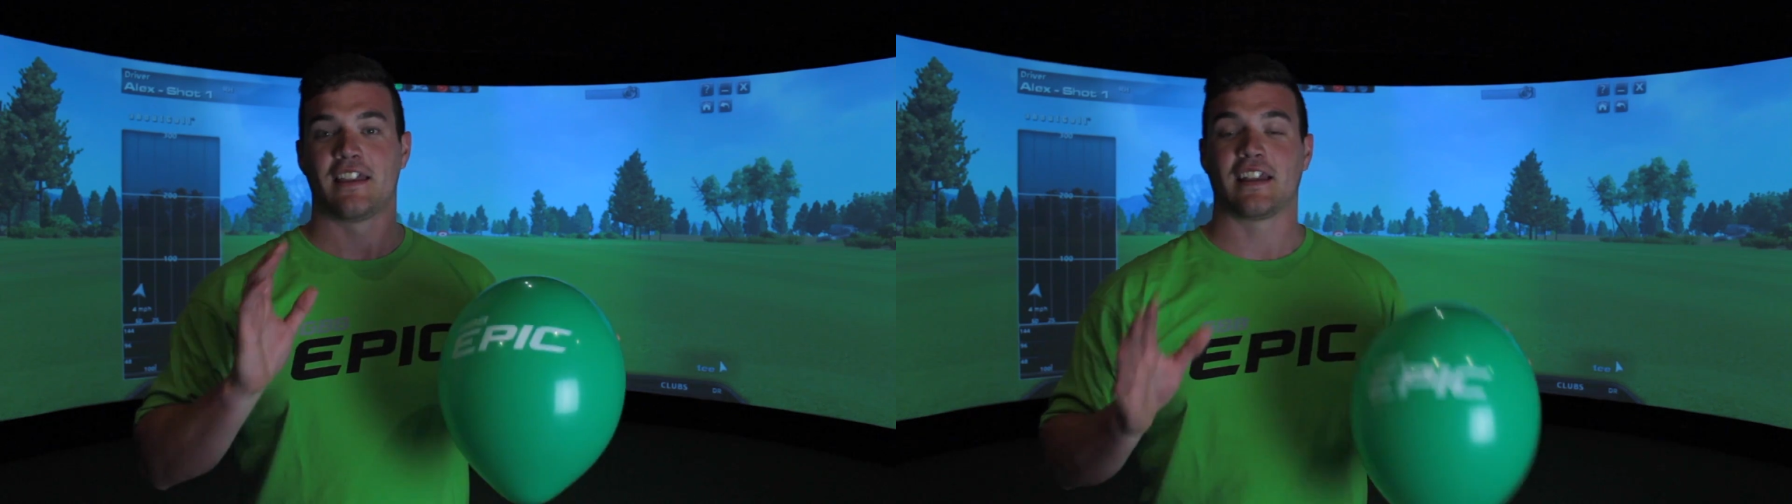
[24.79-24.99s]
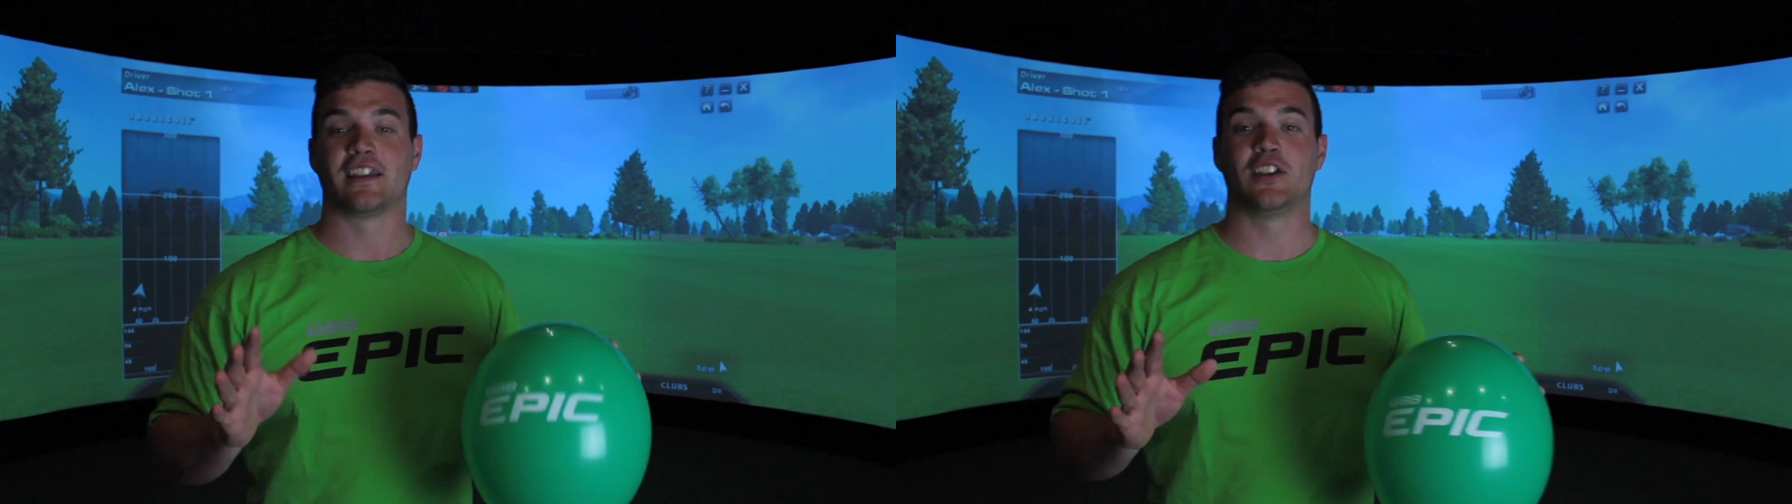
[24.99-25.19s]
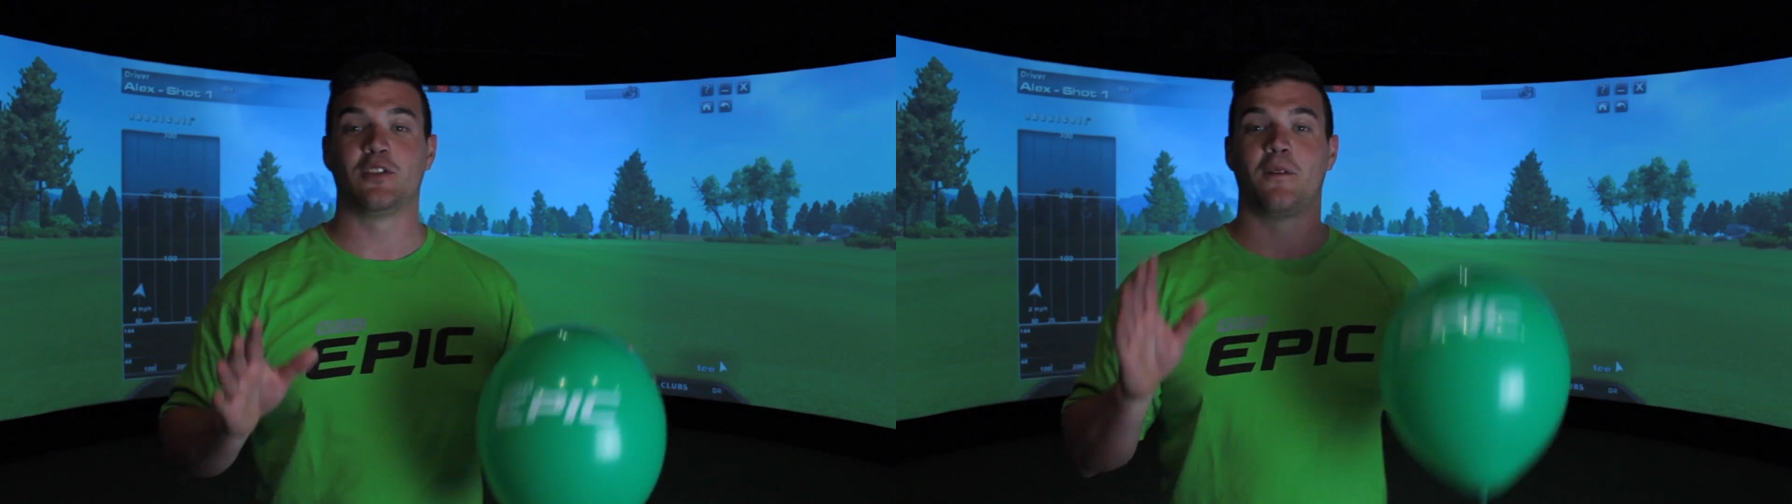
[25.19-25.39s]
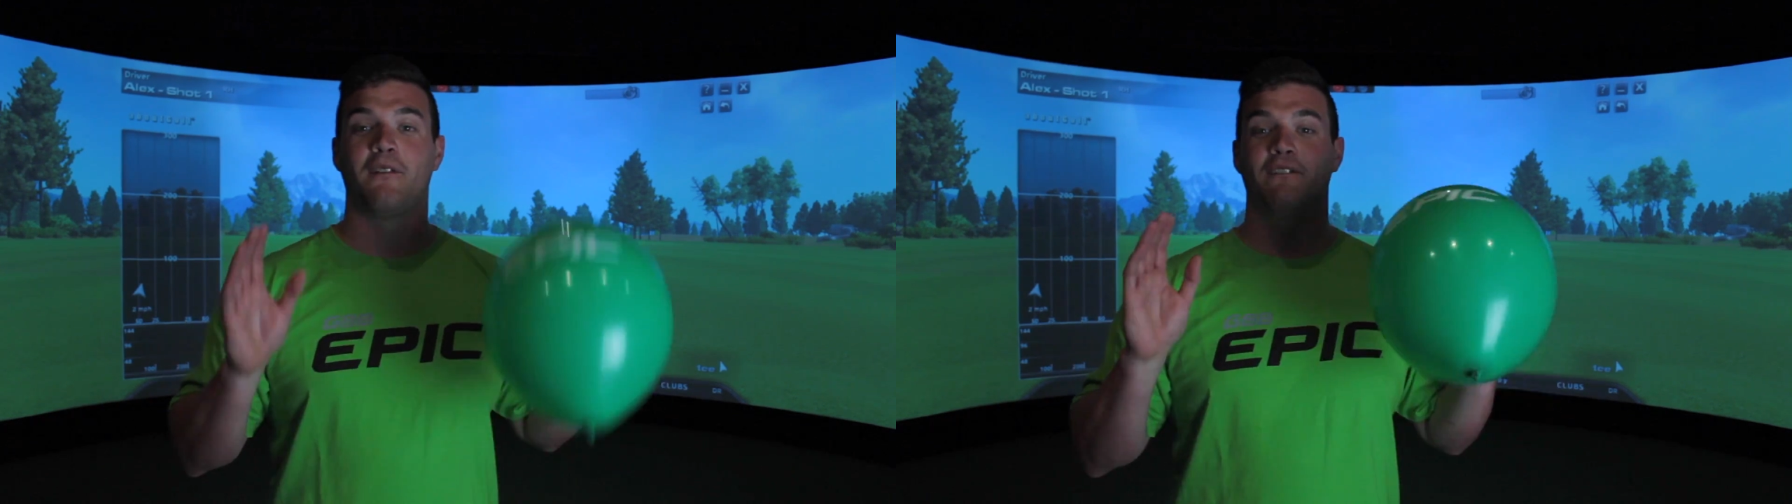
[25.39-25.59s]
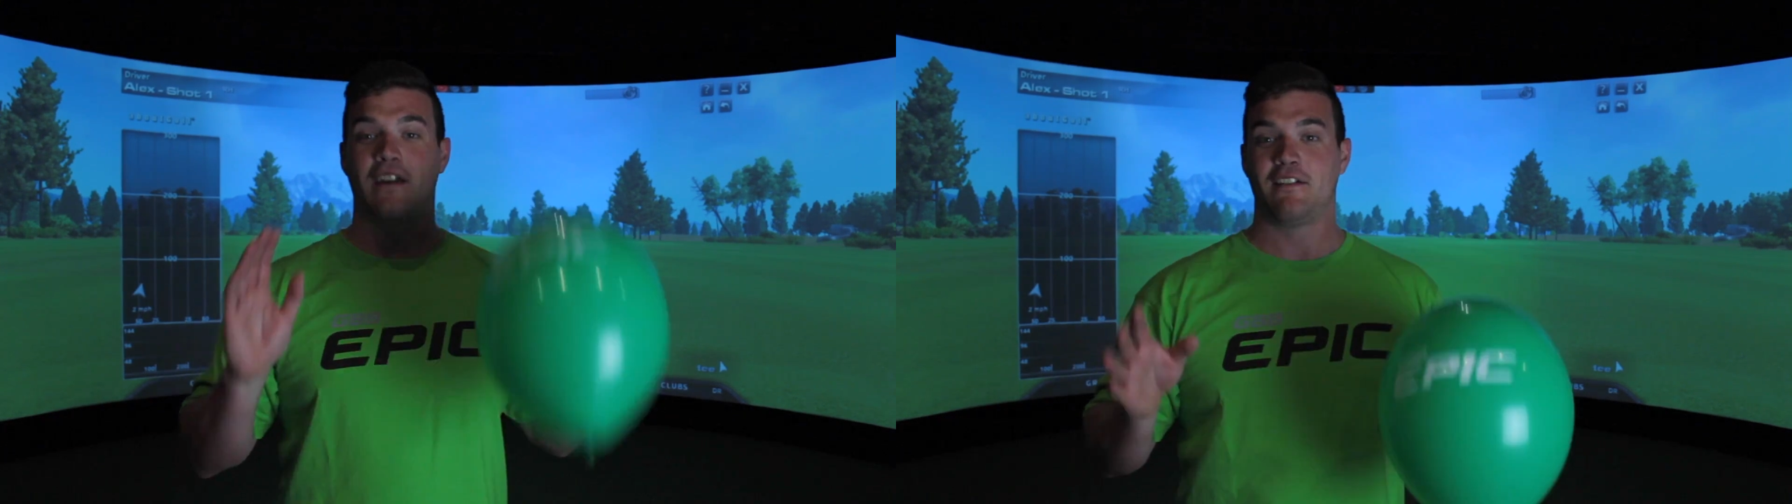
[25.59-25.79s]
thank you
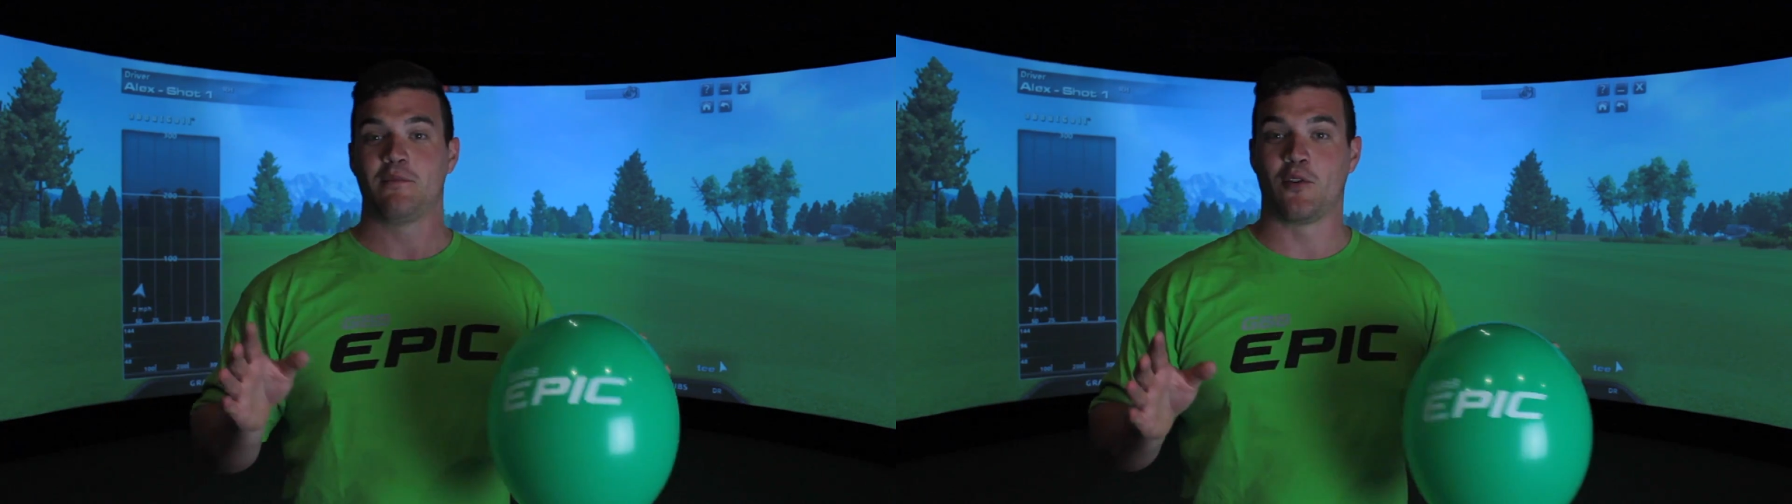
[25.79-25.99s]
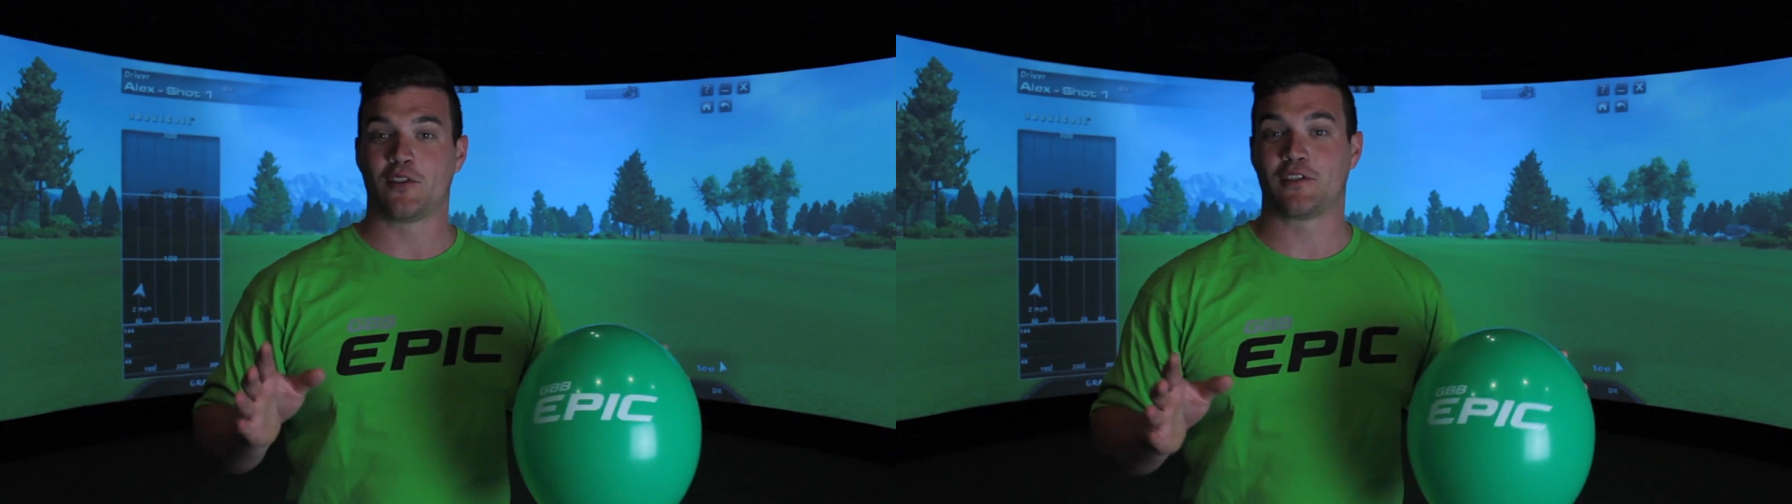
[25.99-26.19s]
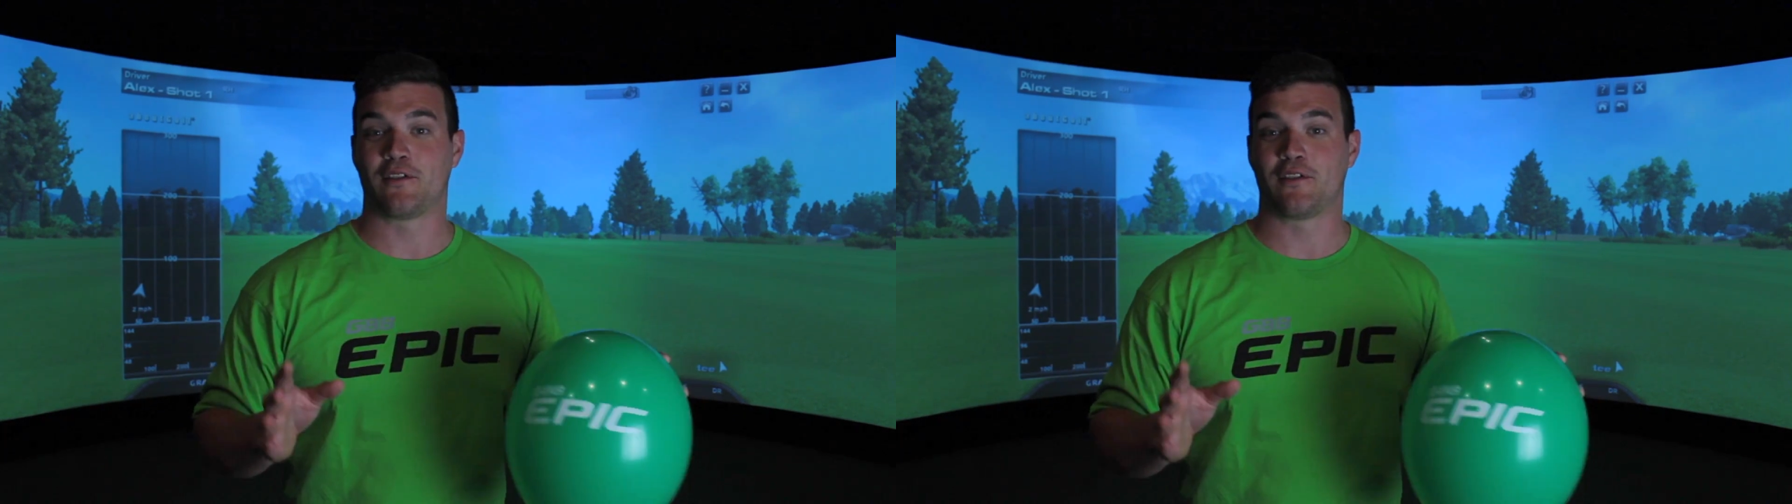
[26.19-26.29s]
very much